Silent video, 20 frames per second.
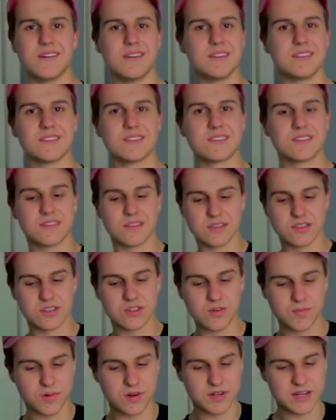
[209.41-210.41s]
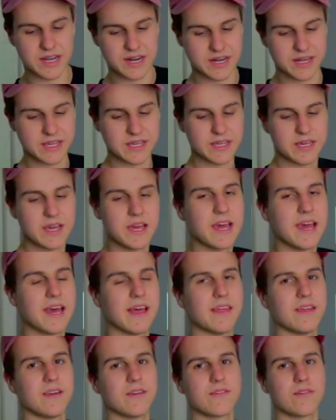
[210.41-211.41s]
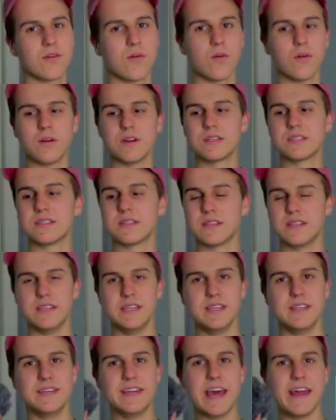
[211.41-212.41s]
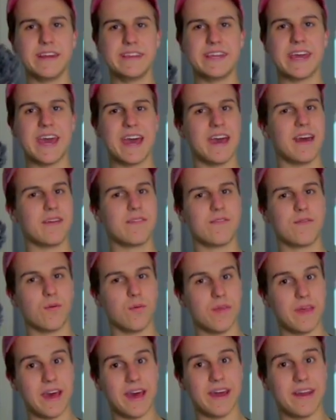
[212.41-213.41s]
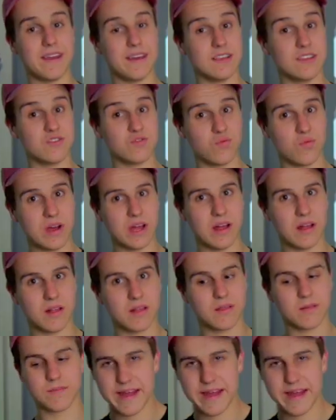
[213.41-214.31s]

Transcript: It's super tiny. And then of course the dead cat for that as well.